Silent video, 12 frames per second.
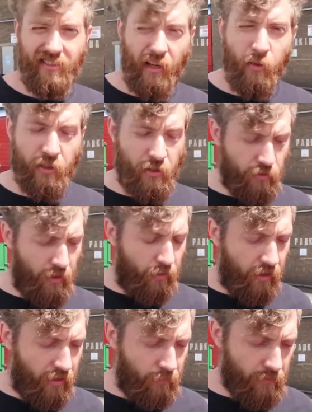lower
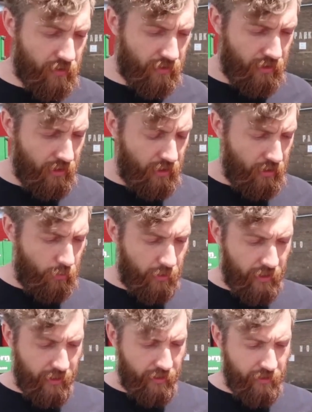control arms
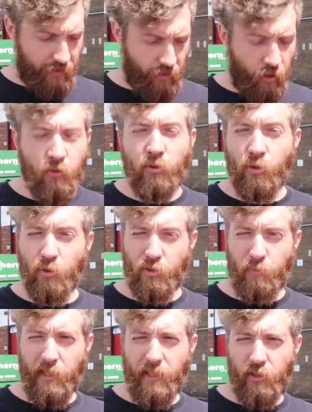with Condor
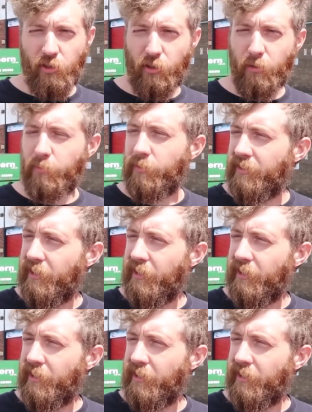speed shock,